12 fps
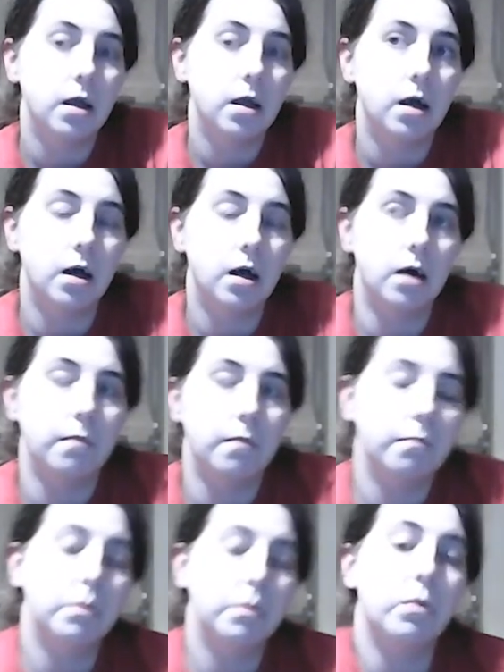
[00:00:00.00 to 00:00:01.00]

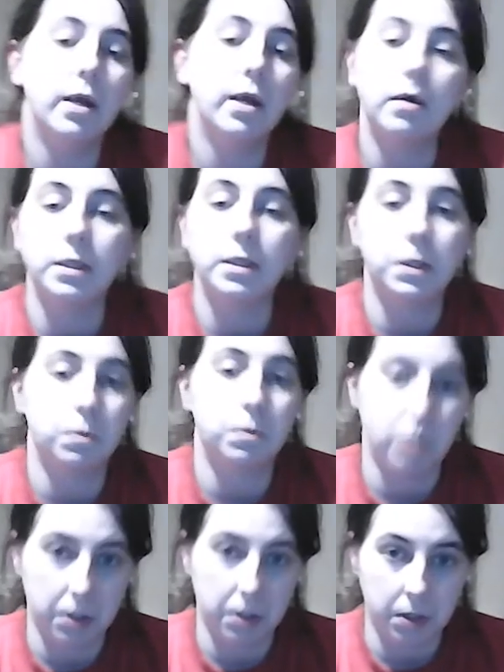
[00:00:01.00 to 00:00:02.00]
but when I did some
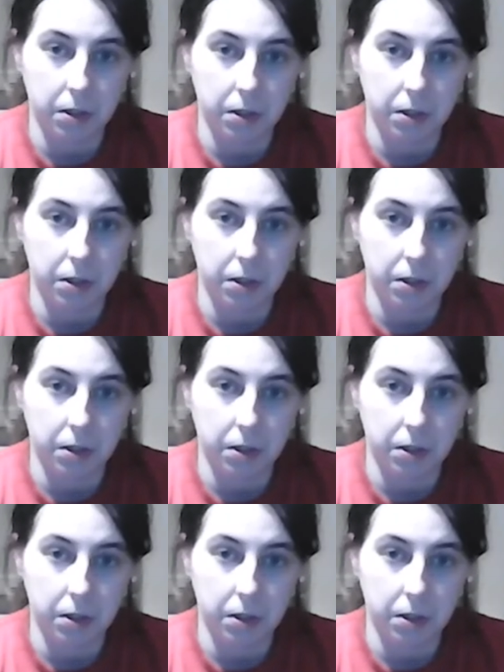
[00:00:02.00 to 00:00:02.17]
research